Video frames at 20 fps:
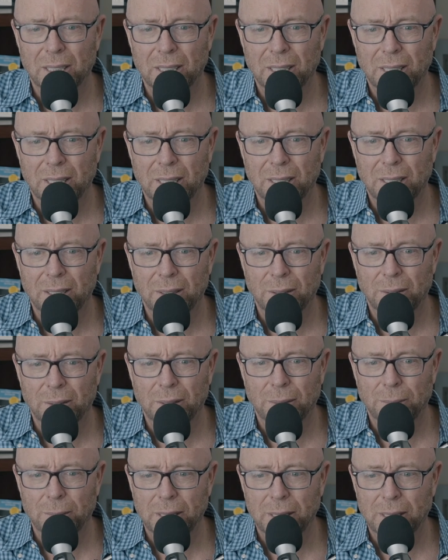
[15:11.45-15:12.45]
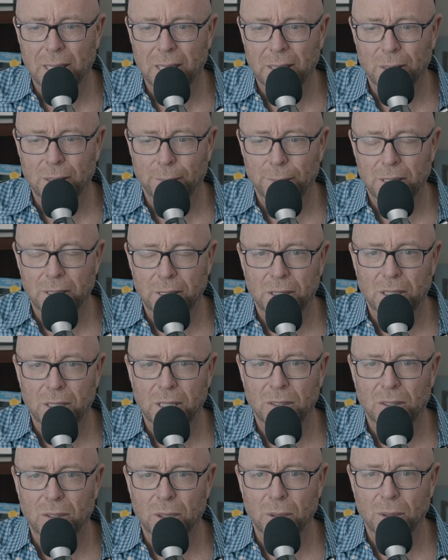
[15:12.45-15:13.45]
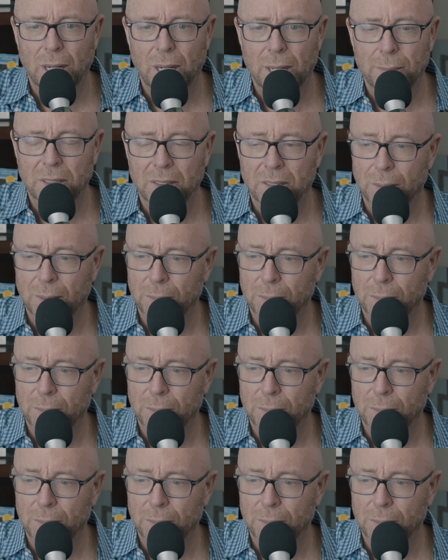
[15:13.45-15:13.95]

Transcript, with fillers: you know, uh, my dad told me to chase two rabbits.